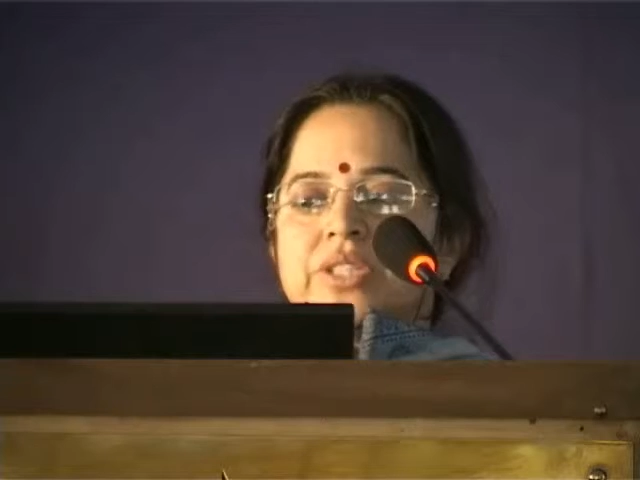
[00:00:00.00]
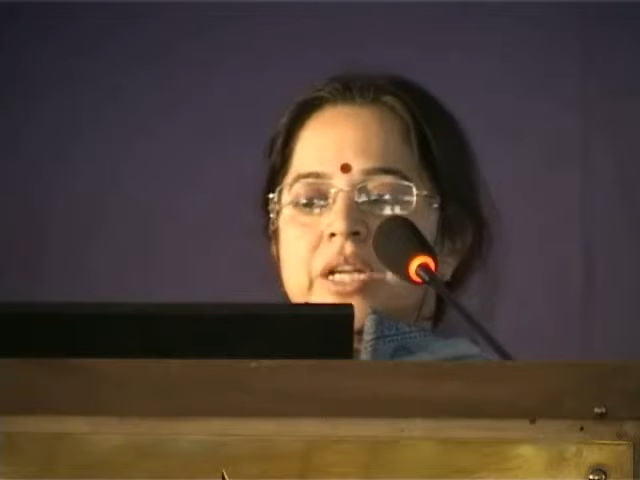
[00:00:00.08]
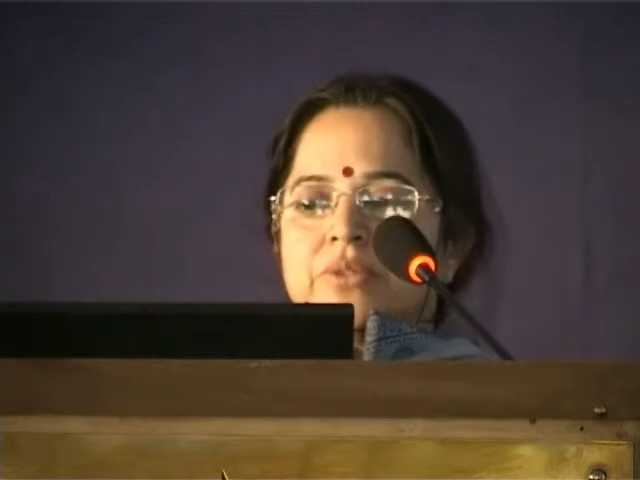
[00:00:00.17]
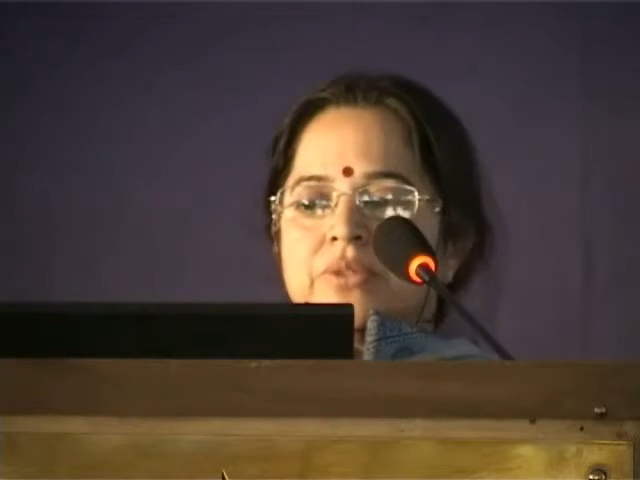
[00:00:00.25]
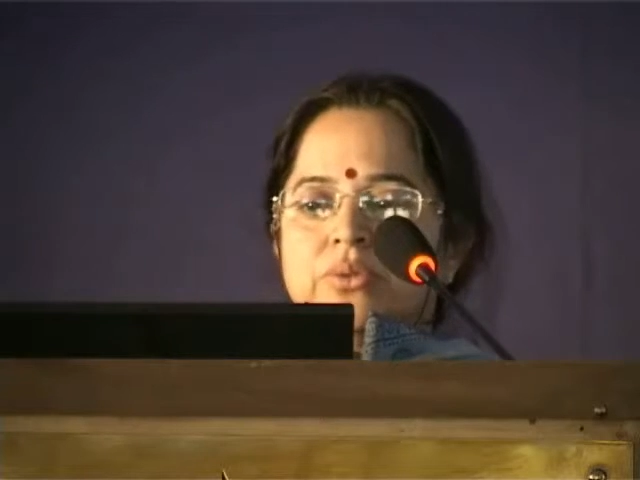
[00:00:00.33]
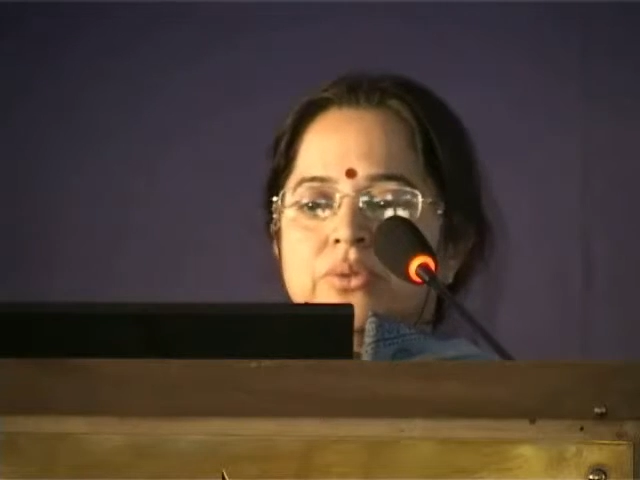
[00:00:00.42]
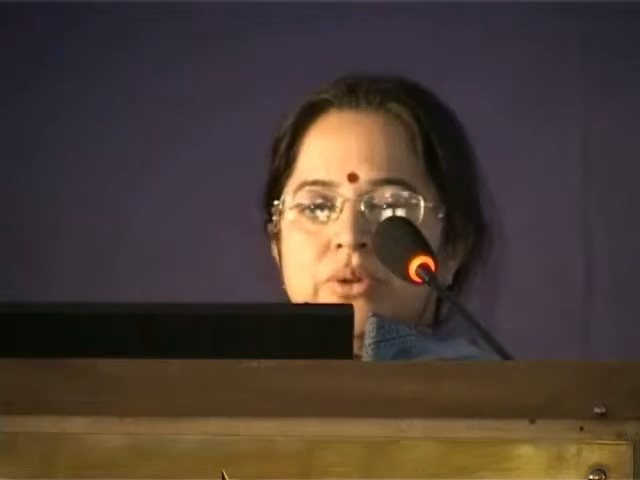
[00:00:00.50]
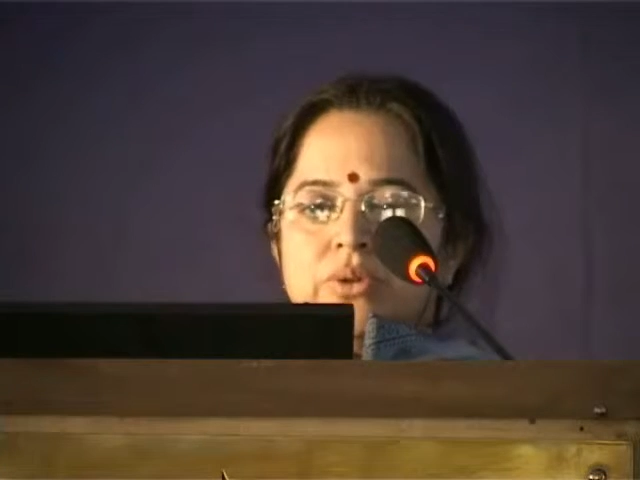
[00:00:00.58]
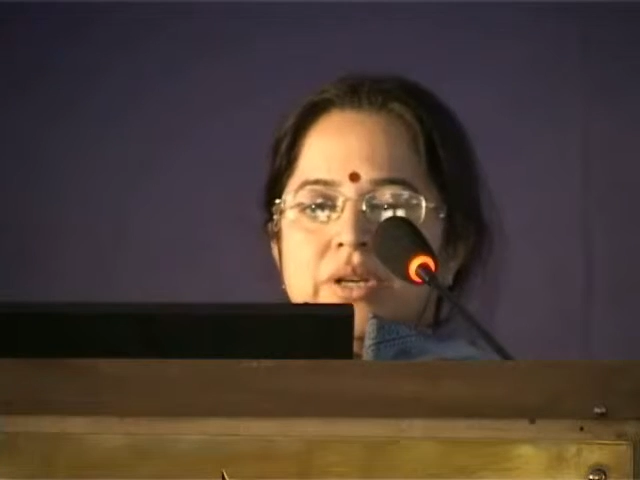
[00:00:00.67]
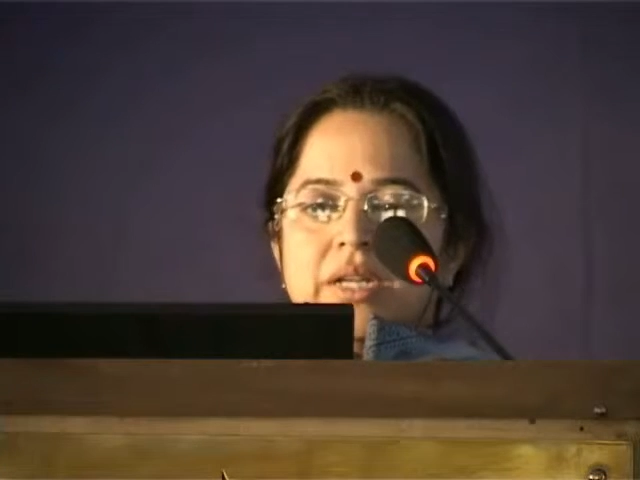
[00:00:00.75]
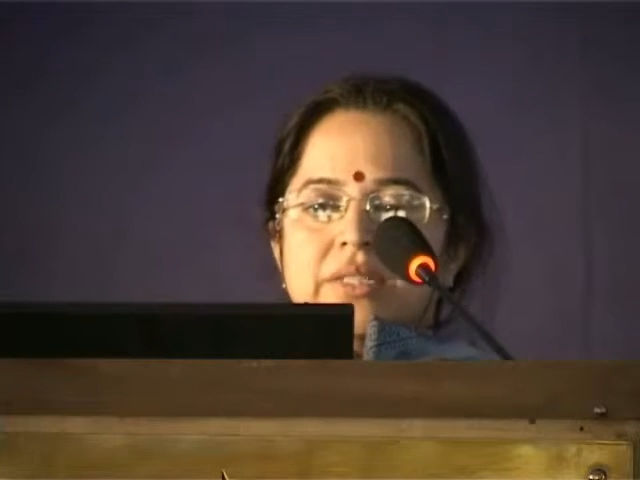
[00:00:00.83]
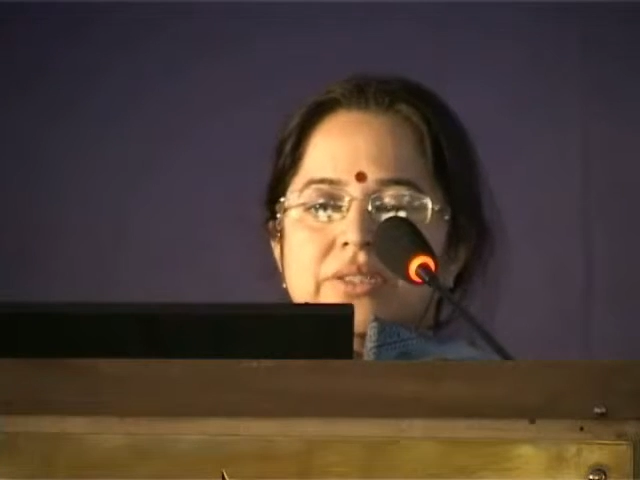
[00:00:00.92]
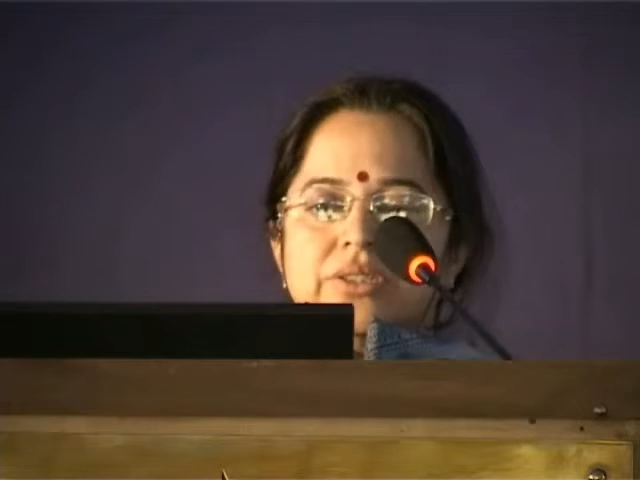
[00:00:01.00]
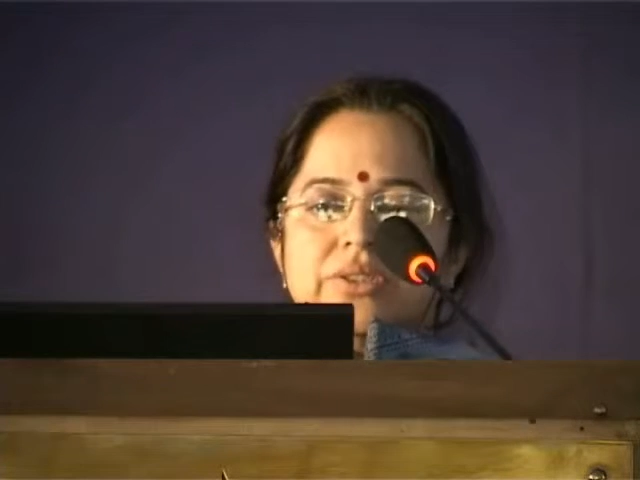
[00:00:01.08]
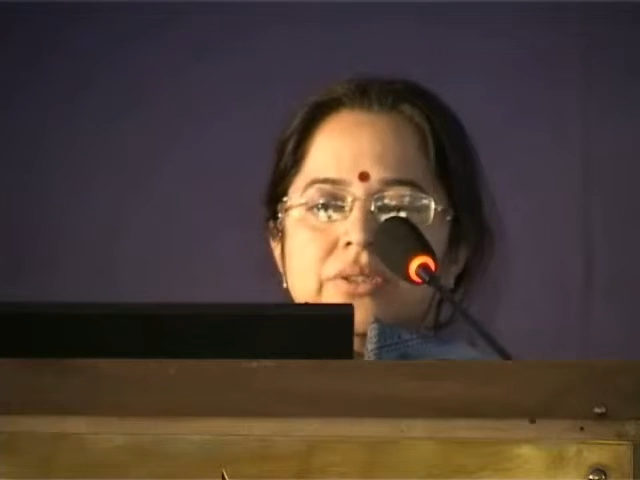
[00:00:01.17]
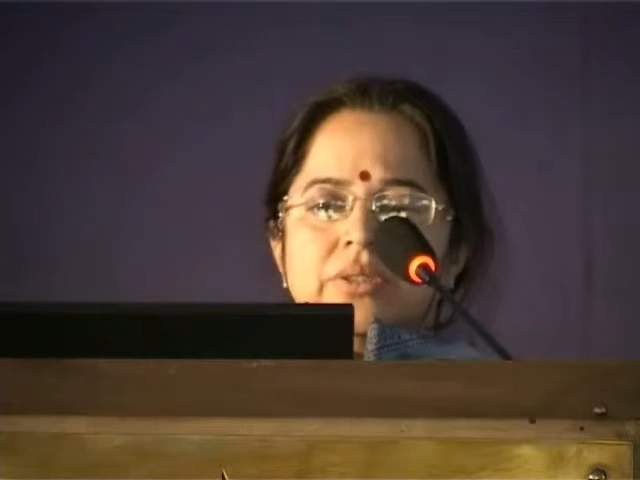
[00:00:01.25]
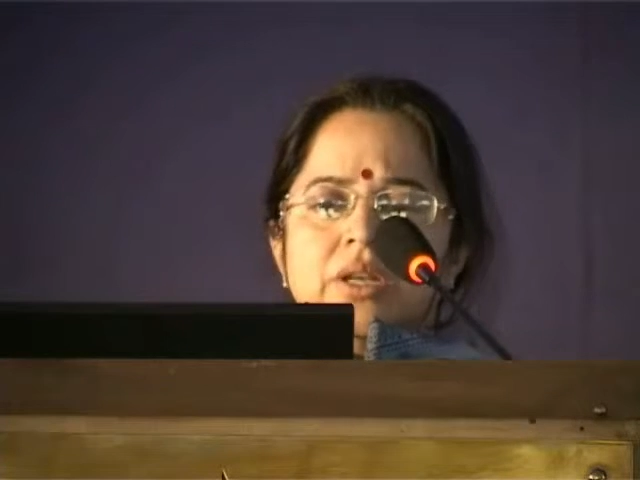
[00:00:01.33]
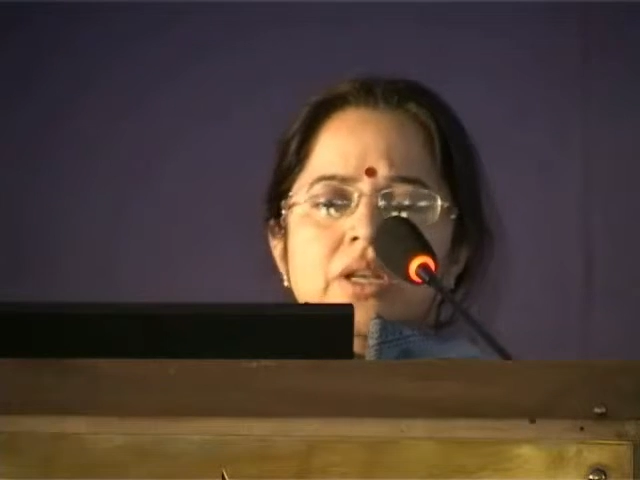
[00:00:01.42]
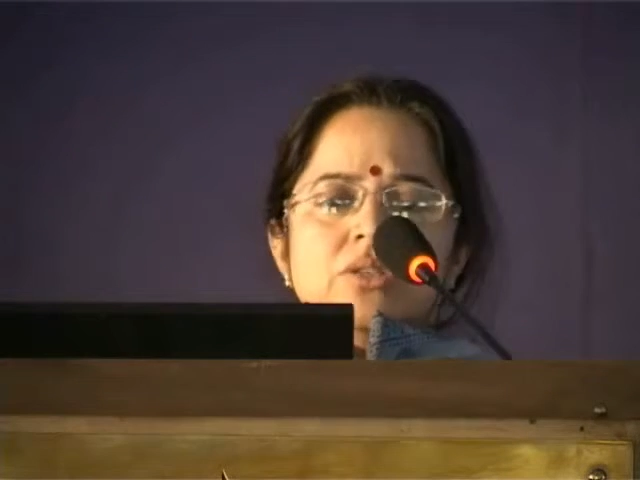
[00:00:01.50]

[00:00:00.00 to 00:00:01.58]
helps you in localization.